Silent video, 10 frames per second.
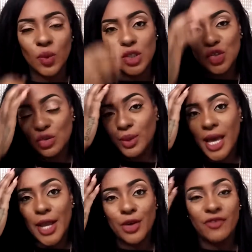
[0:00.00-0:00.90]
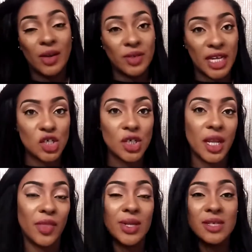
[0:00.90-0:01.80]
once you apply your foundation
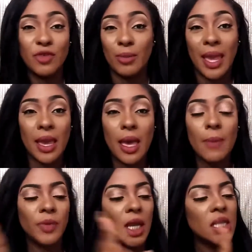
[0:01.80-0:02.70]
and the rest of your makeup.